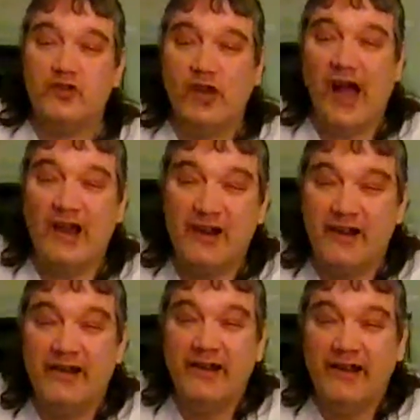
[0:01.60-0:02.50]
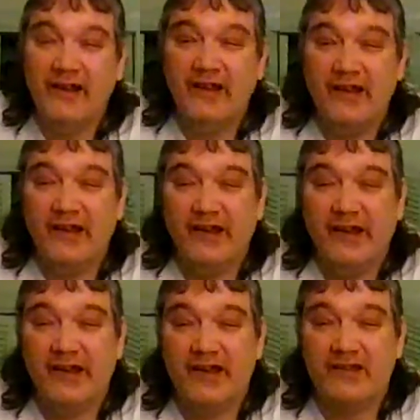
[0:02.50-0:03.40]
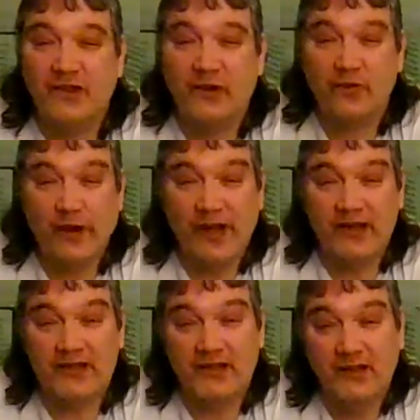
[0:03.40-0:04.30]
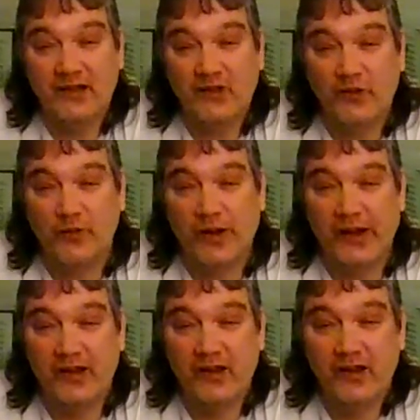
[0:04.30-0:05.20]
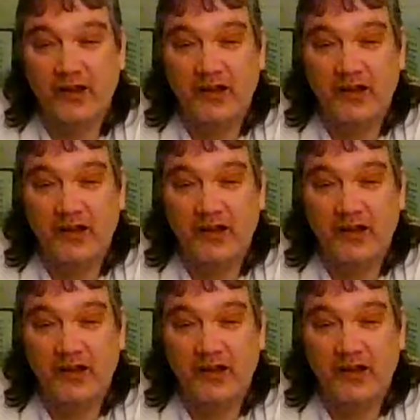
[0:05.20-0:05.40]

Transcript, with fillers: China is the greatest threat